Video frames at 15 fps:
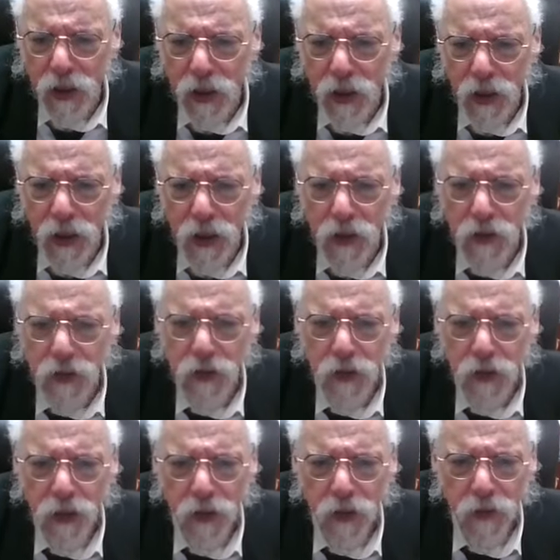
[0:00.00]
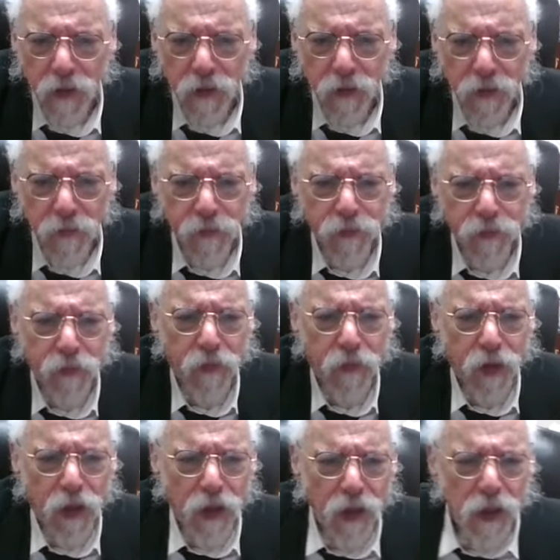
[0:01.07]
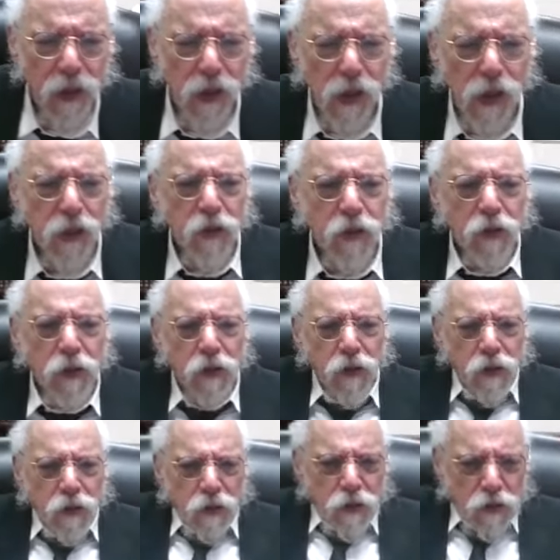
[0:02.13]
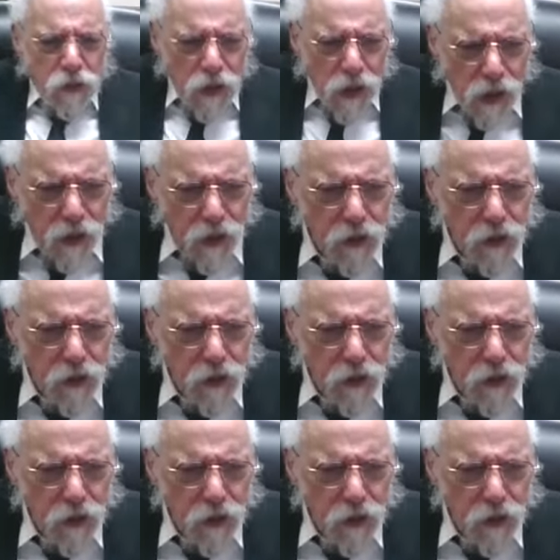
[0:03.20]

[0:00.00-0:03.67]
No one is speaking in this clip.